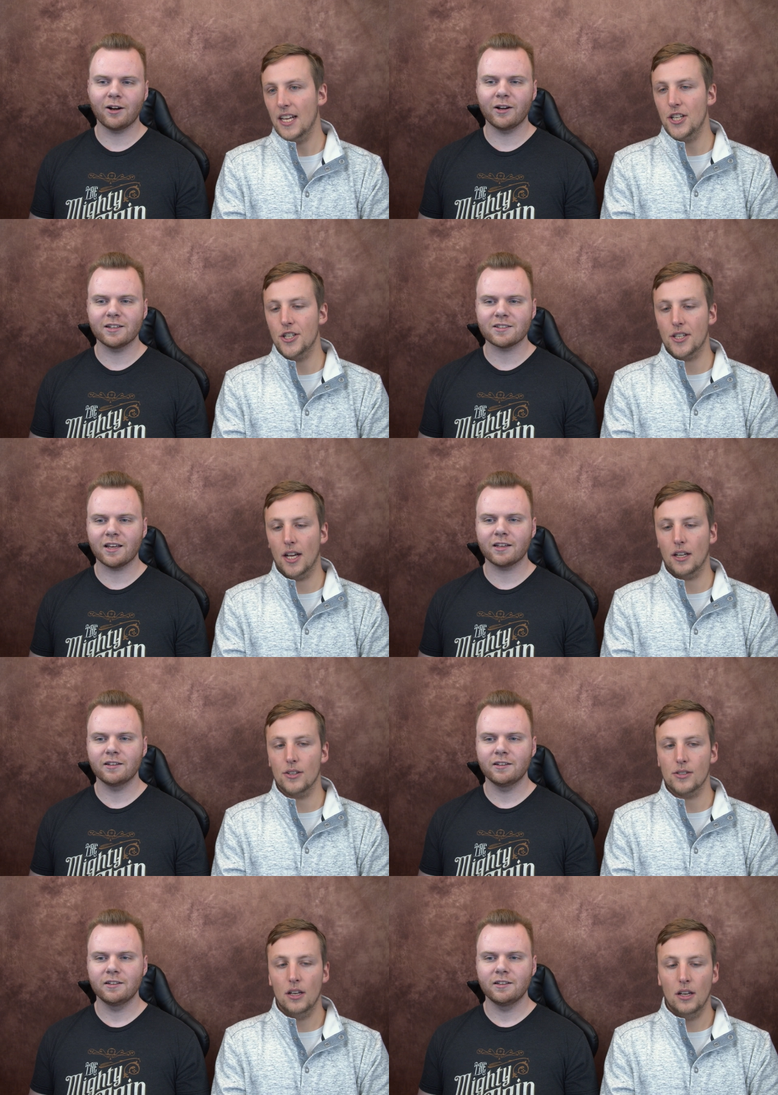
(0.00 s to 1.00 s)
Speaker 1: know. And she and just kind of
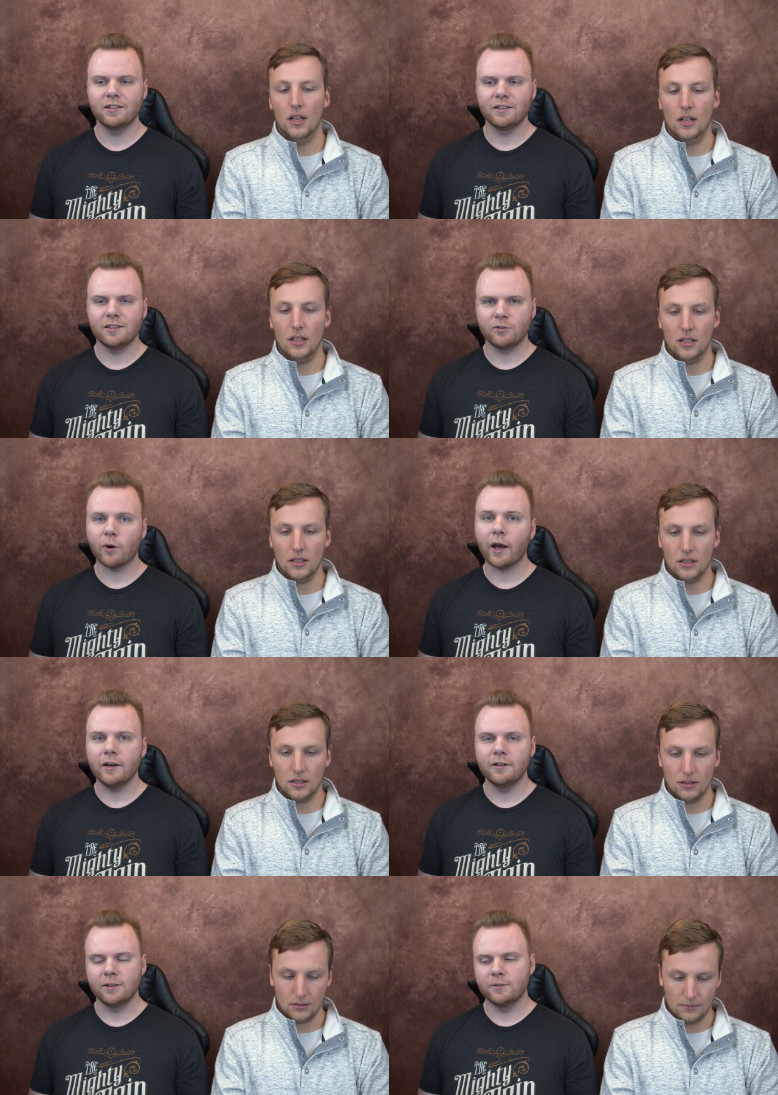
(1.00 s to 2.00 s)
goes, Right.
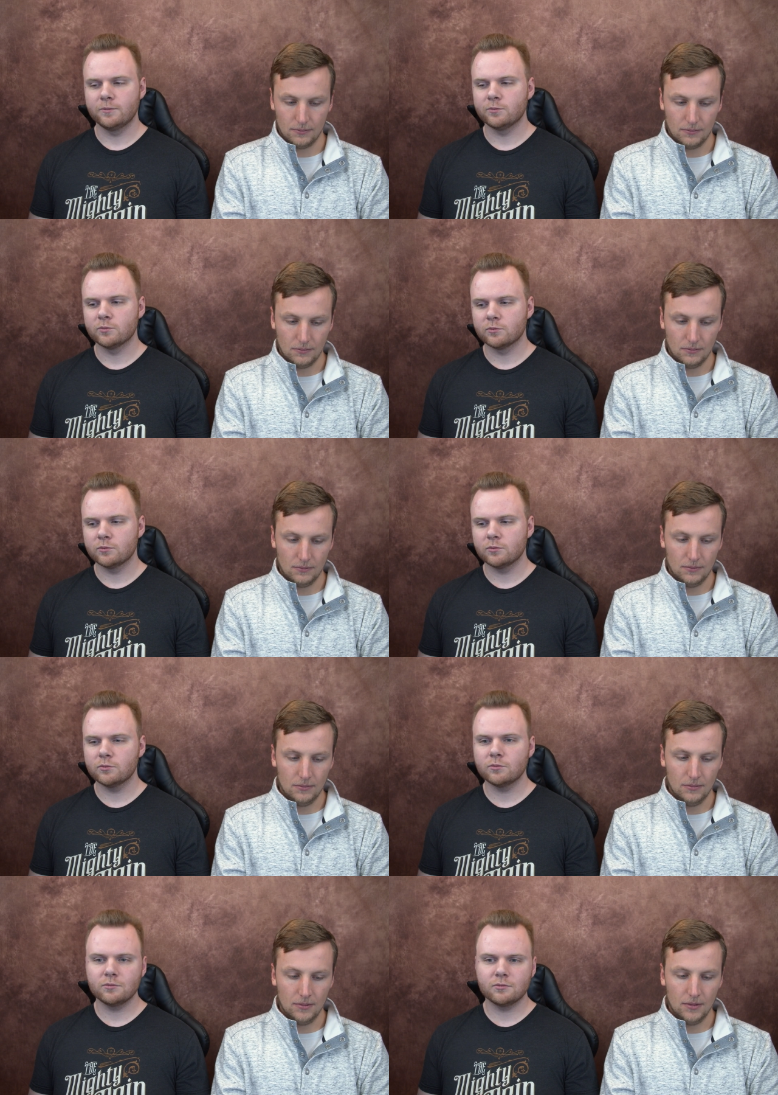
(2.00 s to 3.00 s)
Oh.
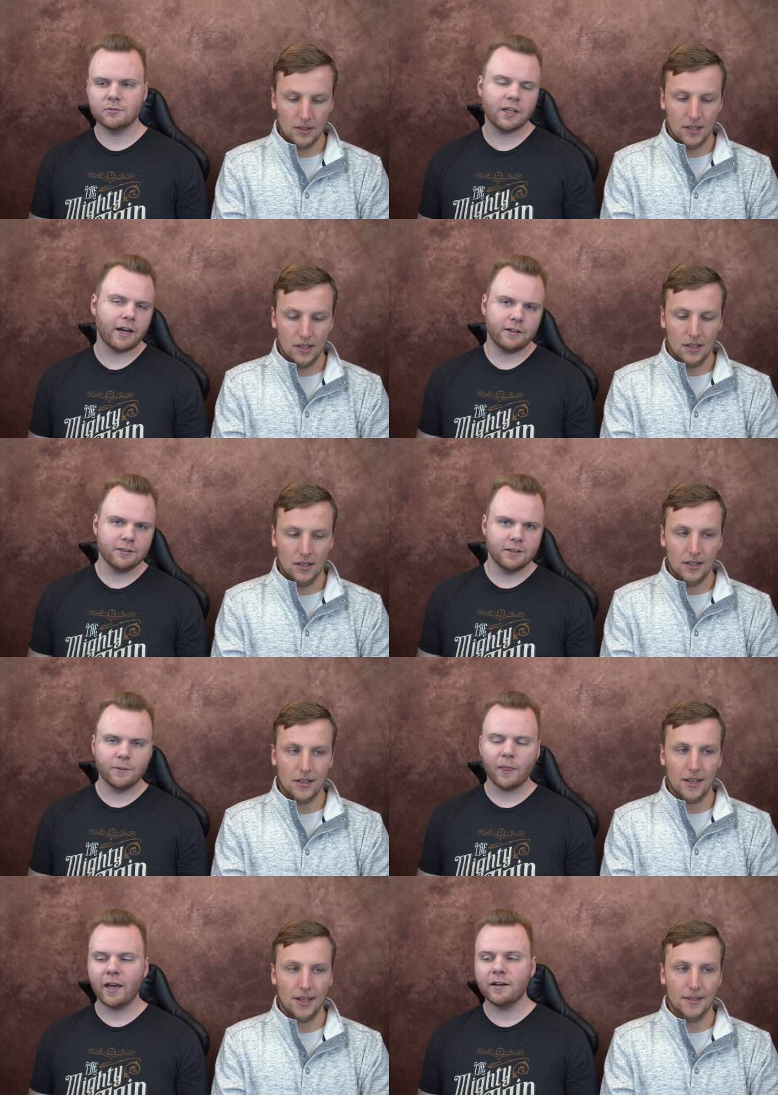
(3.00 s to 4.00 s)
Yeah.
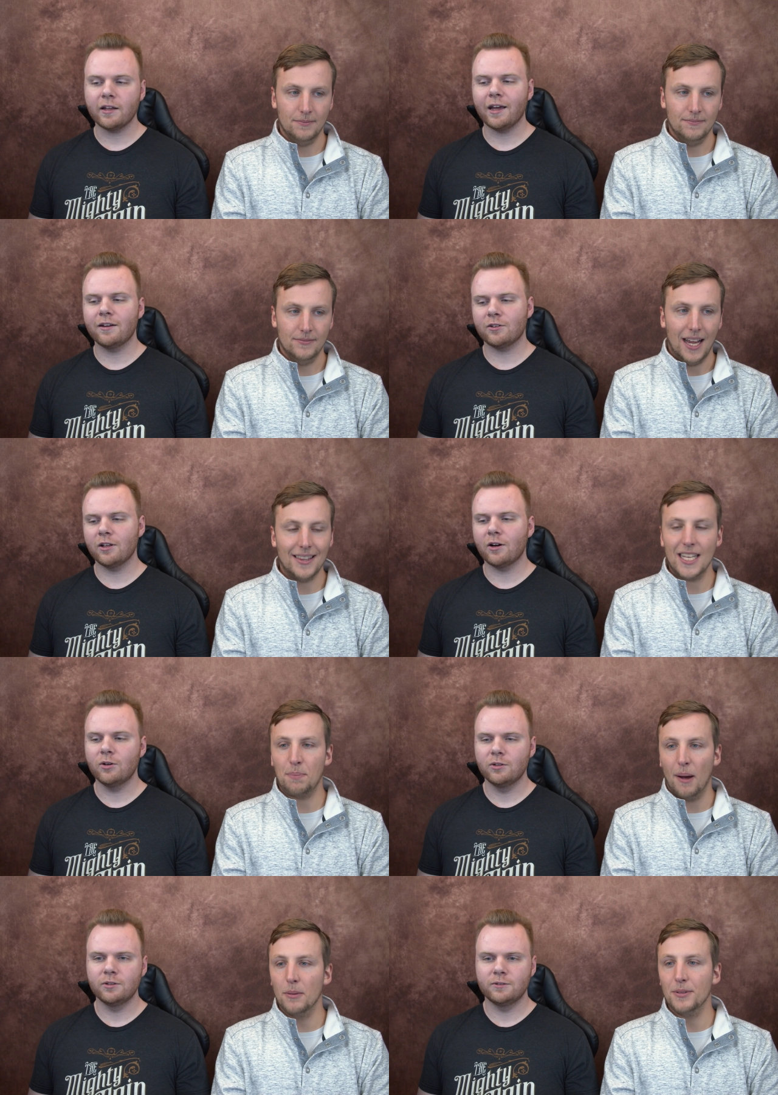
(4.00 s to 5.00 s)
Yeah. And and, and that's know,
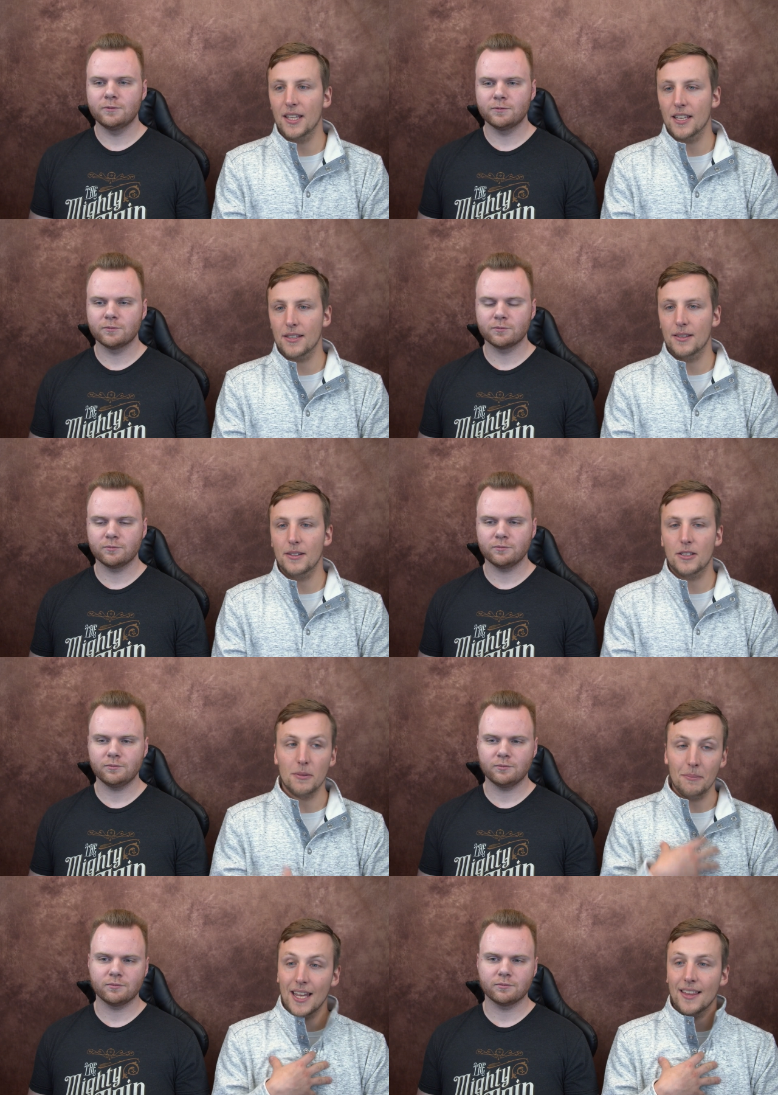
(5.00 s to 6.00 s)
Speaker 2: probably the to
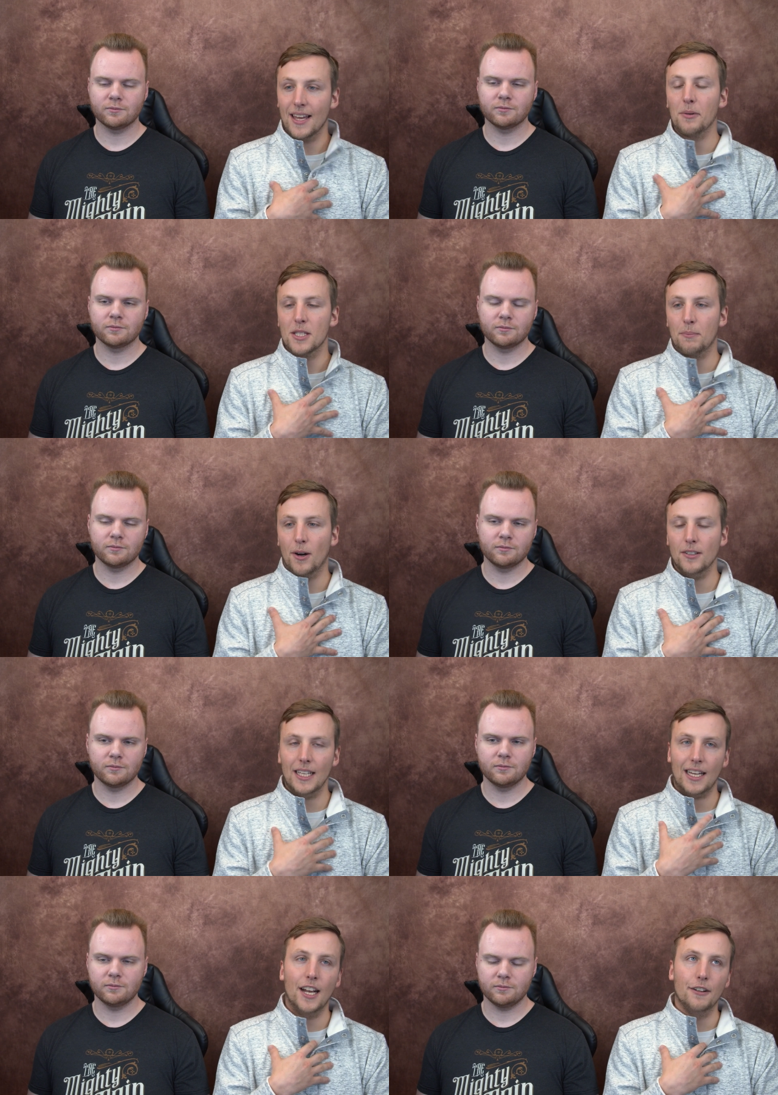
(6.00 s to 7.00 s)
me that was the part that
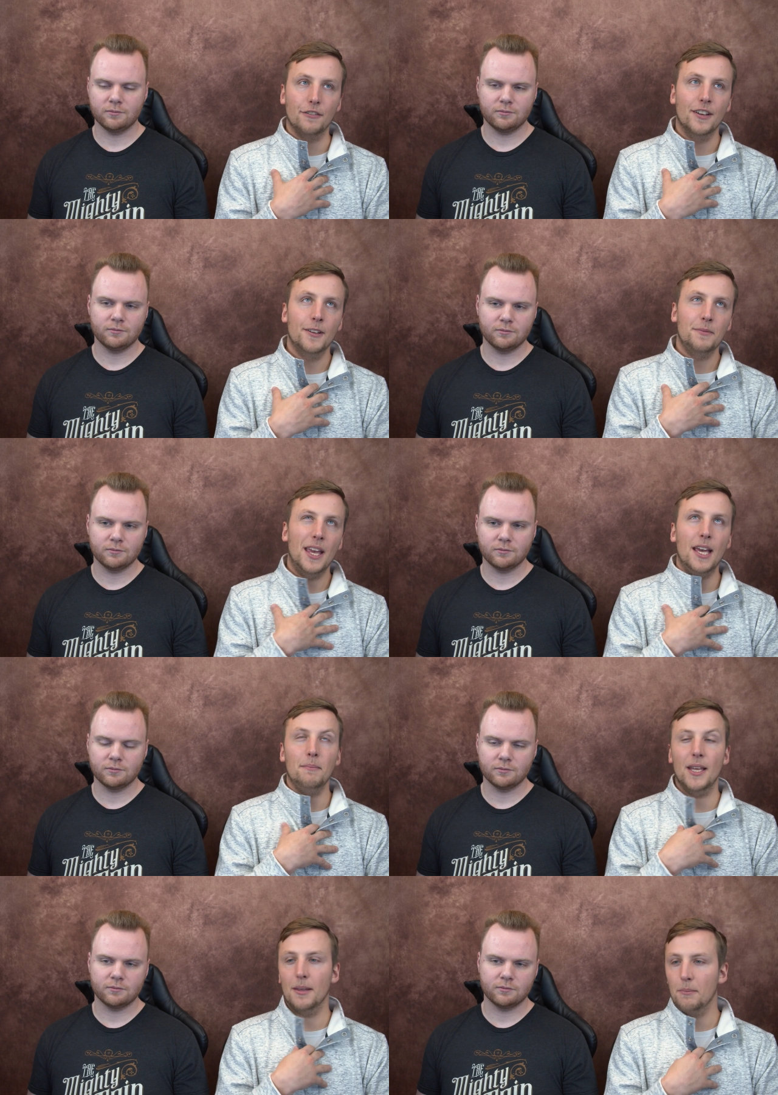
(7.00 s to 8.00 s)
kind of hit
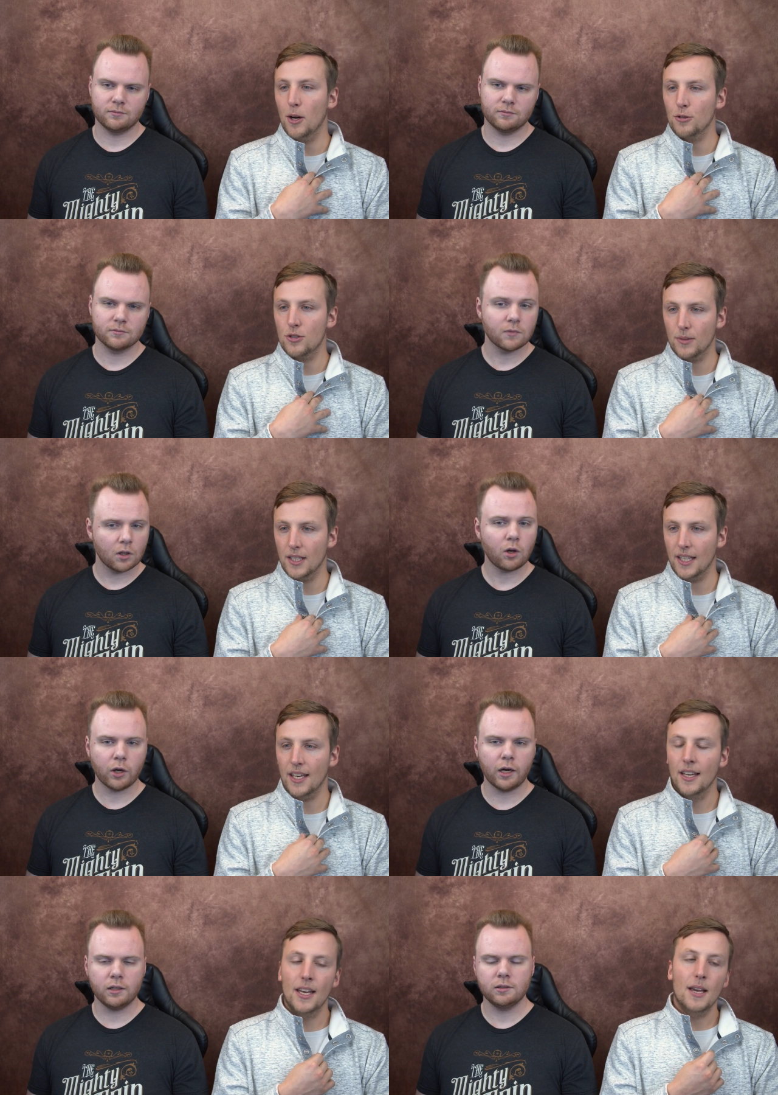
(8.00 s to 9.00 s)
me the most really. Oh,
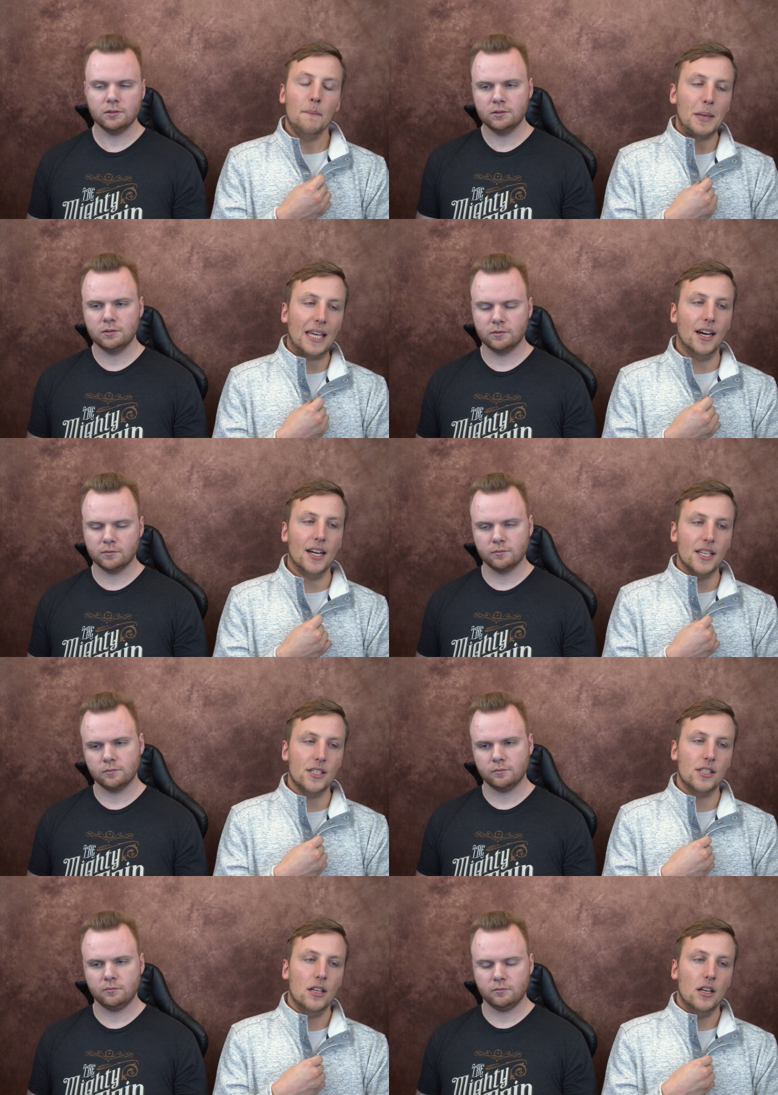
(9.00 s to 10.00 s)
yeah?
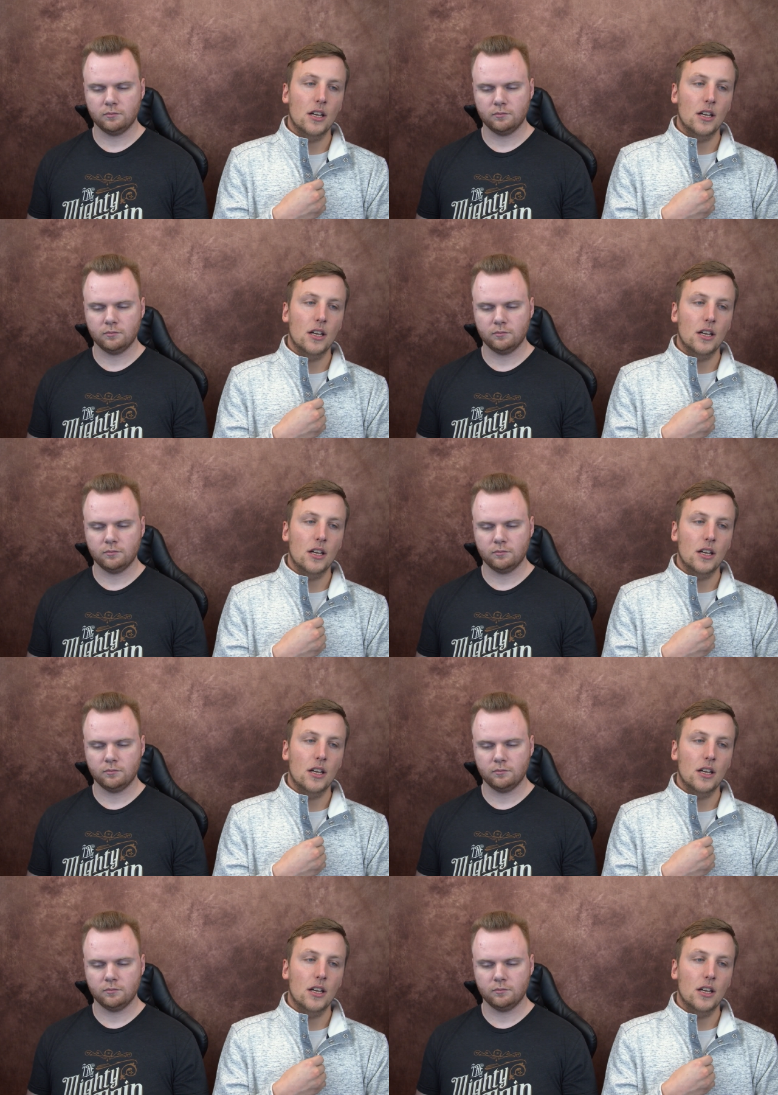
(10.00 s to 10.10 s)
Because